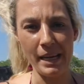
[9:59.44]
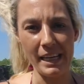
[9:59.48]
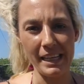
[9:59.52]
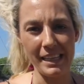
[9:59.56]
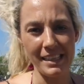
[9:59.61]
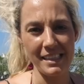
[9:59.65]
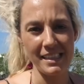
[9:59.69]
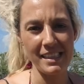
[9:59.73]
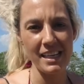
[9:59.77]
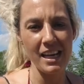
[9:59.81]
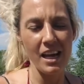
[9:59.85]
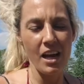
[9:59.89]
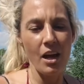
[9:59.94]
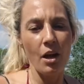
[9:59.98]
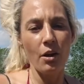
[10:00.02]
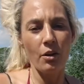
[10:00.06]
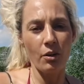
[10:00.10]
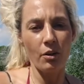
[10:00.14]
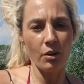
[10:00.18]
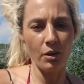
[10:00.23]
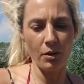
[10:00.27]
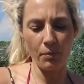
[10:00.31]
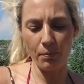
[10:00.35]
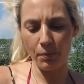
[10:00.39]
meters,
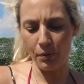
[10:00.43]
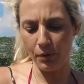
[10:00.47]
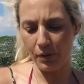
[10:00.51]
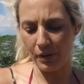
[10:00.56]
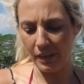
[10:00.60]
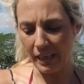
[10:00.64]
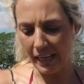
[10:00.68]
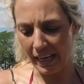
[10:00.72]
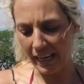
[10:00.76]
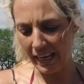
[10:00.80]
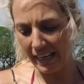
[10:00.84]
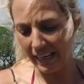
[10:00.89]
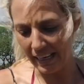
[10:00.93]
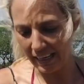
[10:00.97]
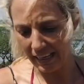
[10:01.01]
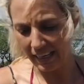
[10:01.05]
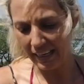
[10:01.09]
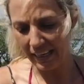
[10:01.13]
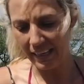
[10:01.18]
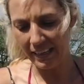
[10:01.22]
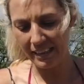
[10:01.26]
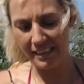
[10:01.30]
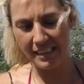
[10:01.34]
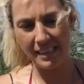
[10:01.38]
I'm gonna put a
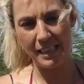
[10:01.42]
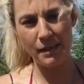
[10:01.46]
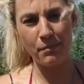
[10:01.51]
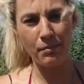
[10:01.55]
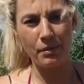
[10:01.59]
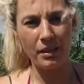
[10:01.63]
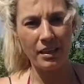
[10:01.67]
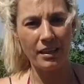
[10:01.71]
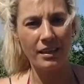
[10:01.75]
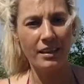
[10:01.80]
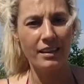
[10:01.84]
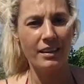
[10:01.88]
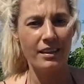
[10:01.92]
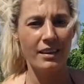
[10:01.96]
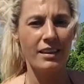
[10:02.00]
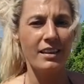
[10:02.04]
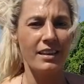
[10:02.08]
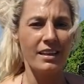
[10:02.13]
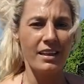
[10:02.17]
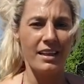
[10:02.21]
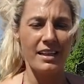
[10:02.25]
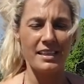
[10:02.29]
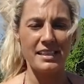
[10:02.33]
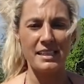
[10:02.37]
zip
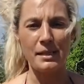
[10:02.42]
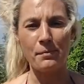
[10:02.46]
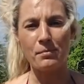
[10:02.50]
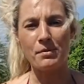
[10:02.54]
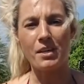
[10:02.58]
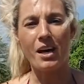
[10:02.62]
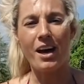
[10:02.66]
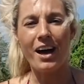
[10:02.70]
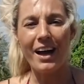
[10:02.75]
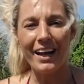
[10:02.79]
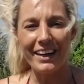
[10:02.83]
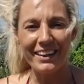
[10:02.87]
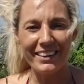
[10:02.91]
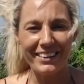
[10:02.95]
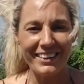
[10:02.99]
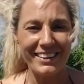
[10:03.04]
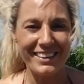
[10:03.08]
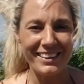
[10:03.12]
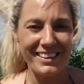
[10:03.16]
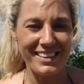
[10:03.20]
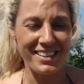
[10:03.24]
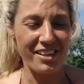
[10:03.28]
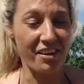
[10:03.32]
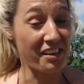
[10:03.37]
tie on
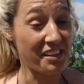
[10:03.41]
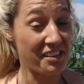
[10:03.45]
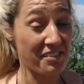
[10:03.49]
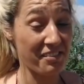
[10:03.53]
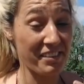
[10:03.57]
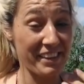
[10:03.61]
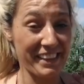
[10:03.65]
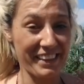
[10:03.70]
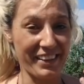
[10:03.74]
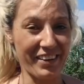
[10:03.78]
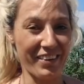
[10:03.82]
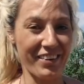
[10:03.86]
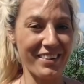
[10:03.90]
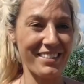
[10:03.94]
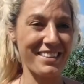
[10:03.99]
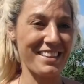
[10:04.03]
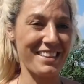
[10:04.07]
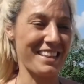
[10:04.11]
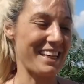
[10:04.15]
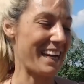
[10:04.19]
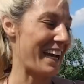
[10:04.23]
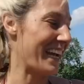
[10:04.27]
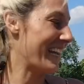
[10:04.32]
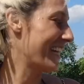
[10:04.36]
it. Sorry, it's really hot
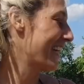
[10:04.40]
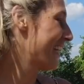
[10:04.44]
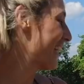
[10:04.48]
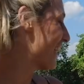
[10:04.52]
today.